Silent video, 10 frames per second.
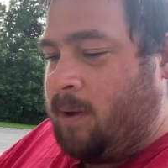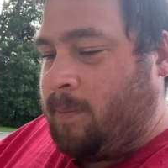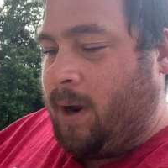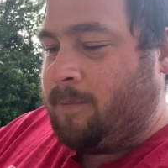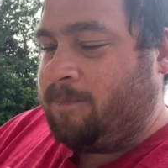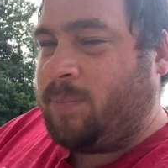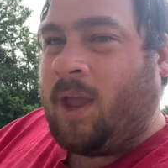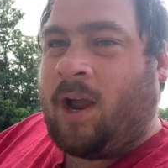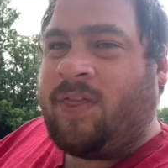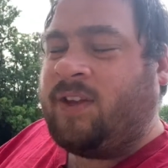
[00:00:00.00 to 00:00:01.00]
But I
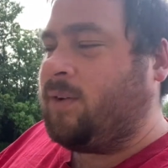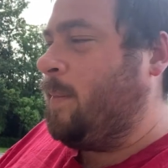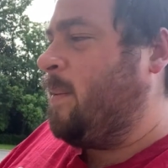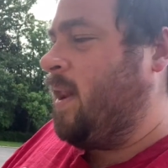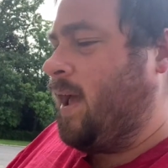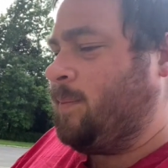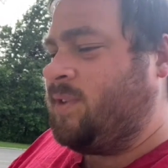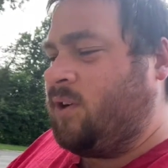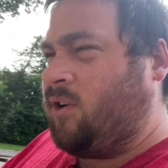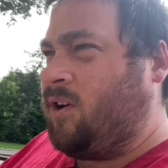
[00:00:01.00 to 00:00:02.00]
got these from M&M's.
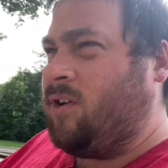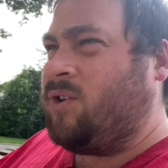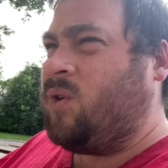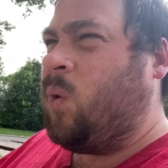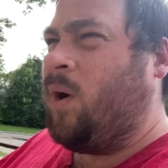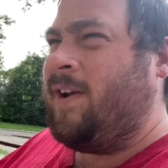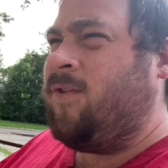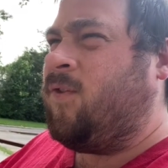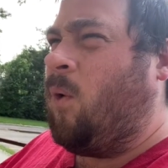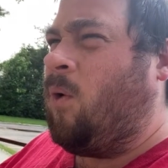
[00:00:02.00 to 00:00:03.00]
They're
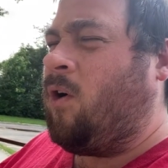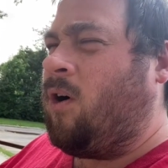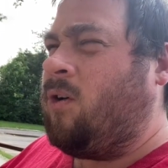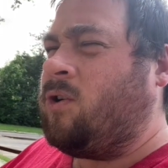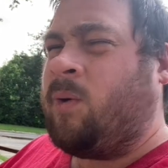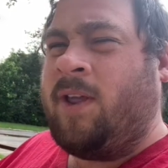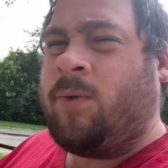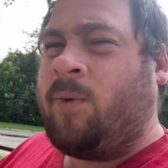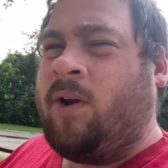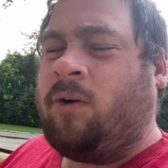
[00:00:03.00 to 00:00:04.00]
24 or
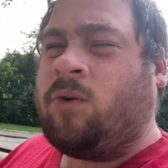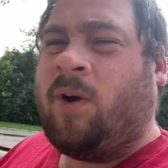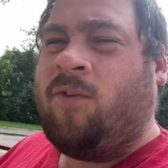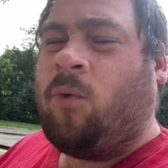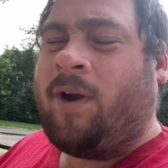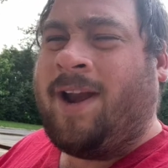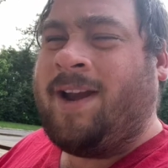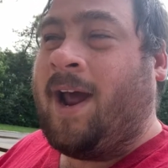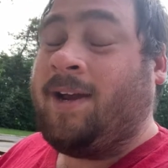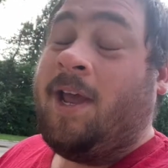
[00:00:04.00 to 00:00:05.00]
23 or
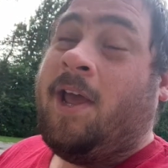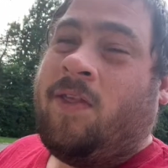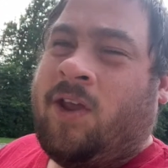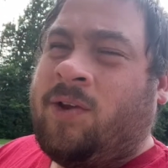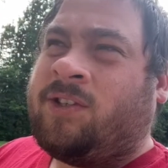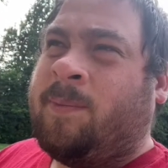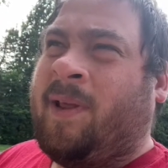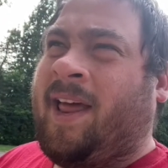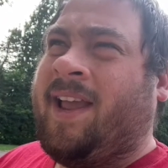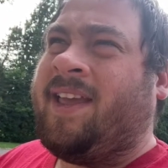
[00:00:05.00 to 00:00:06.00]
24.99. They used to be
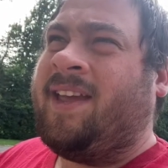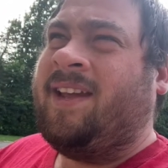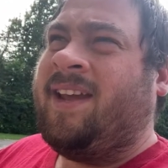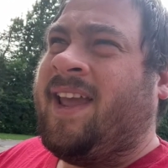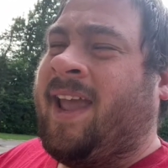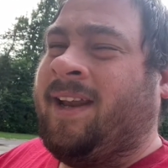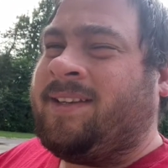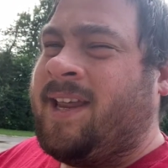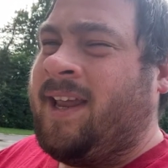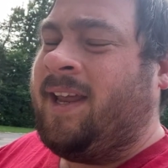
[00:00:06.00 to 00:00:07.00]
like
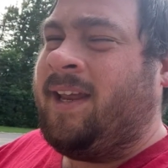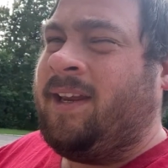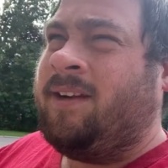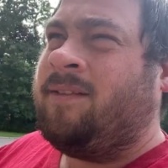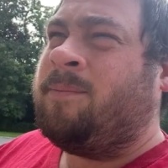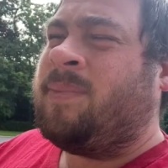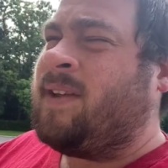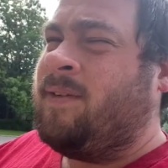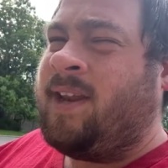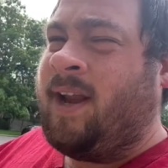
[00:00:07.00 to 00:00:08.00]
18,
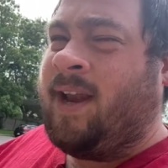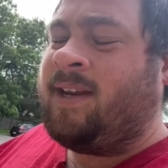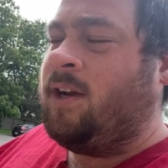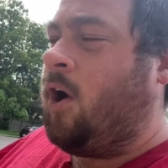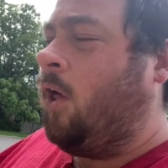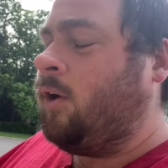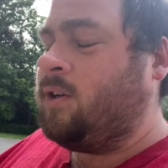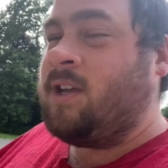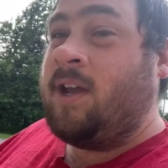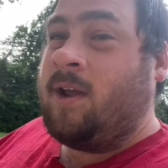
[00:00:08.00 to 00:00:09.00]
17, 18 dollars.